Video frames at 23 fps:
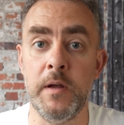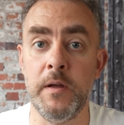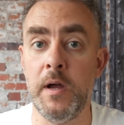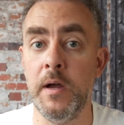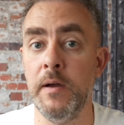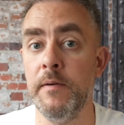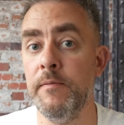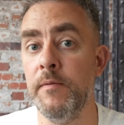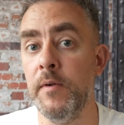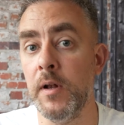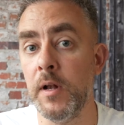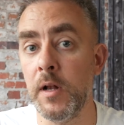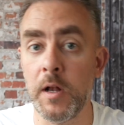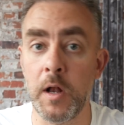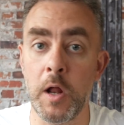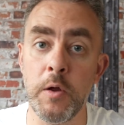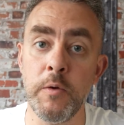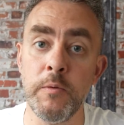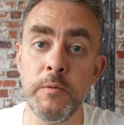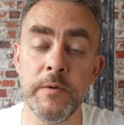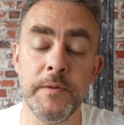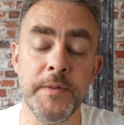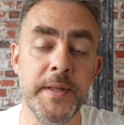I've
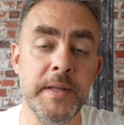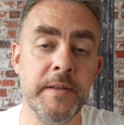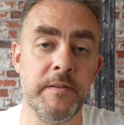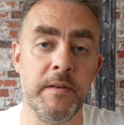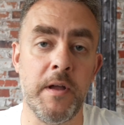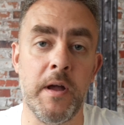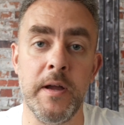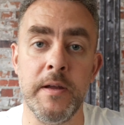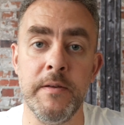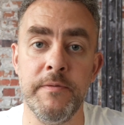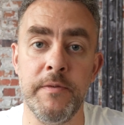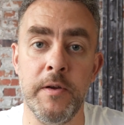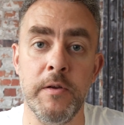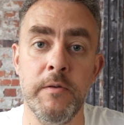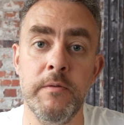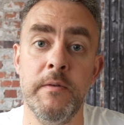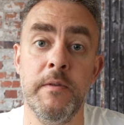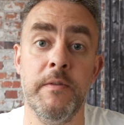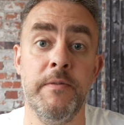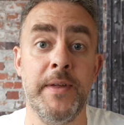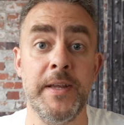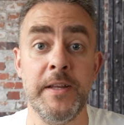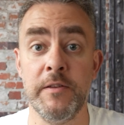loaned this
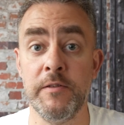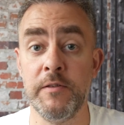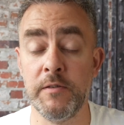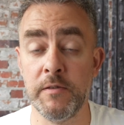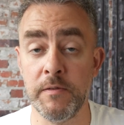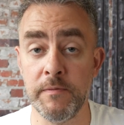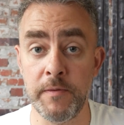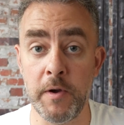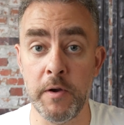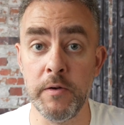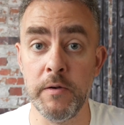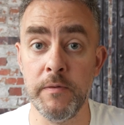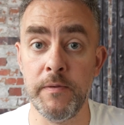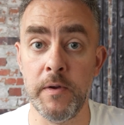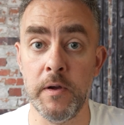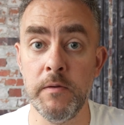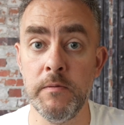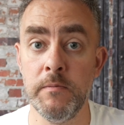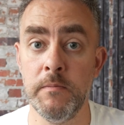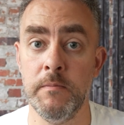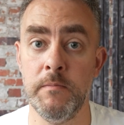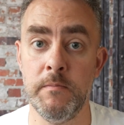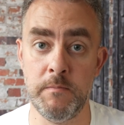iPhone thanks to
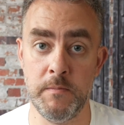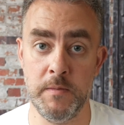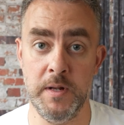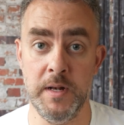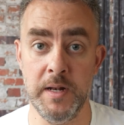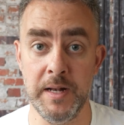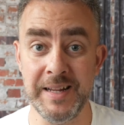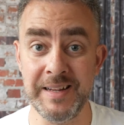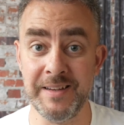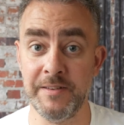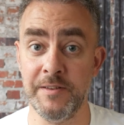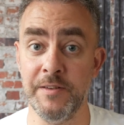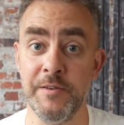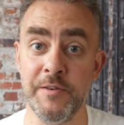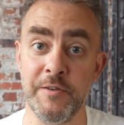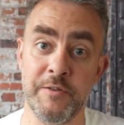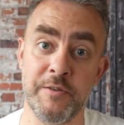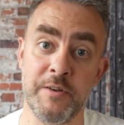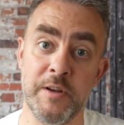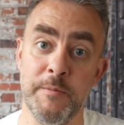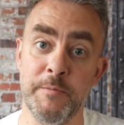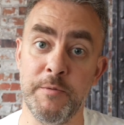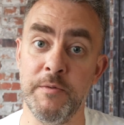Vodafone links in the
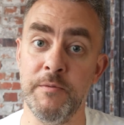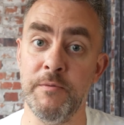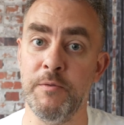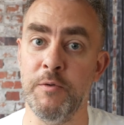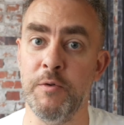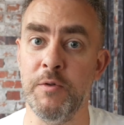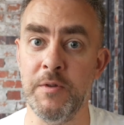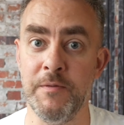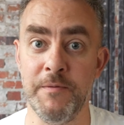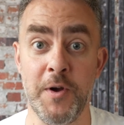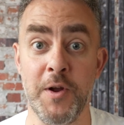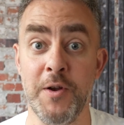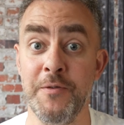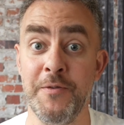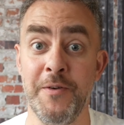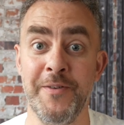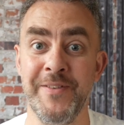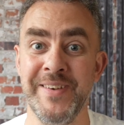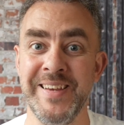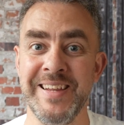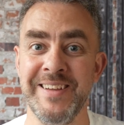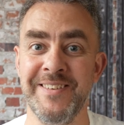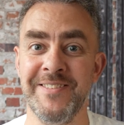description for all the
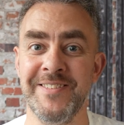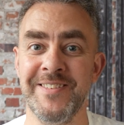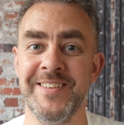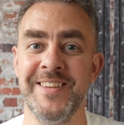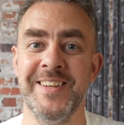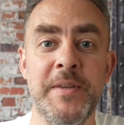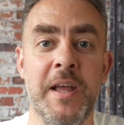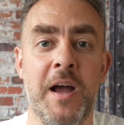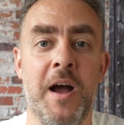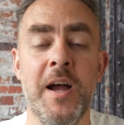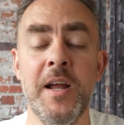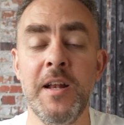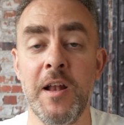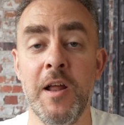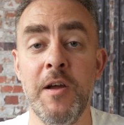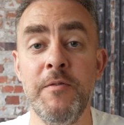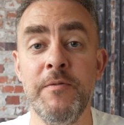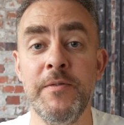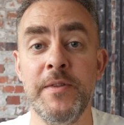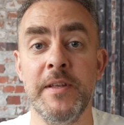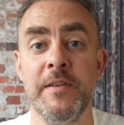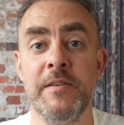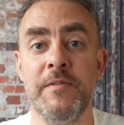Vodafone deals. Yeah, I
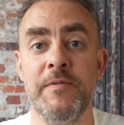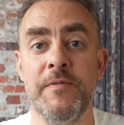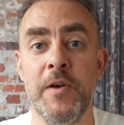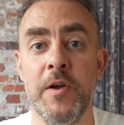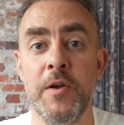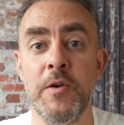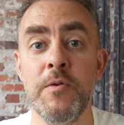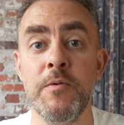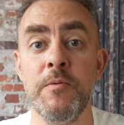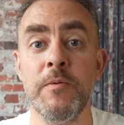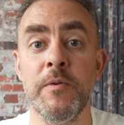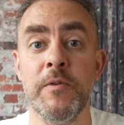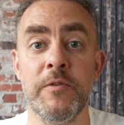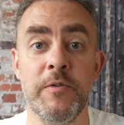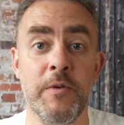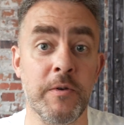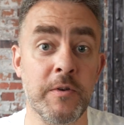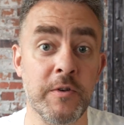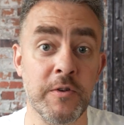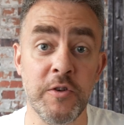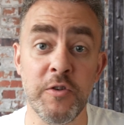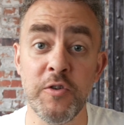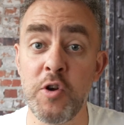loaned this phone so
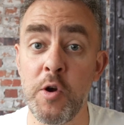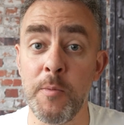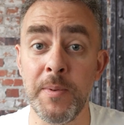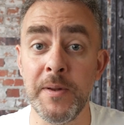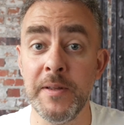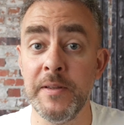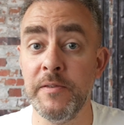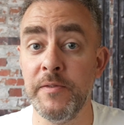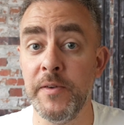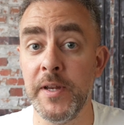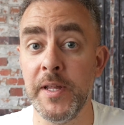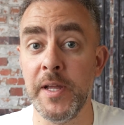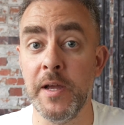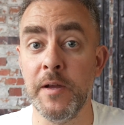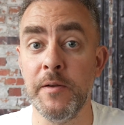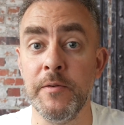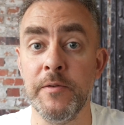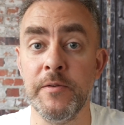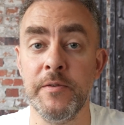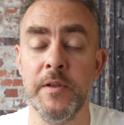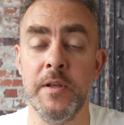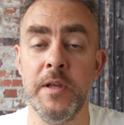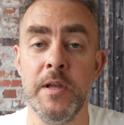I can do a couple of these
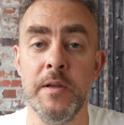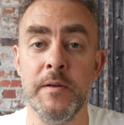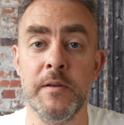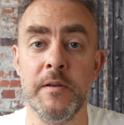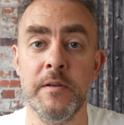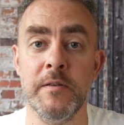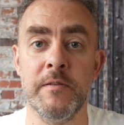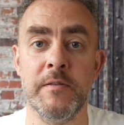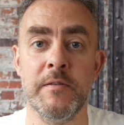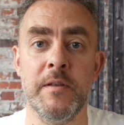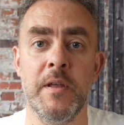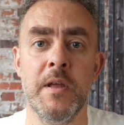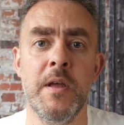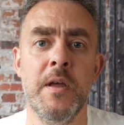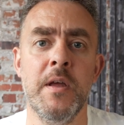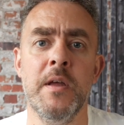videos because uh,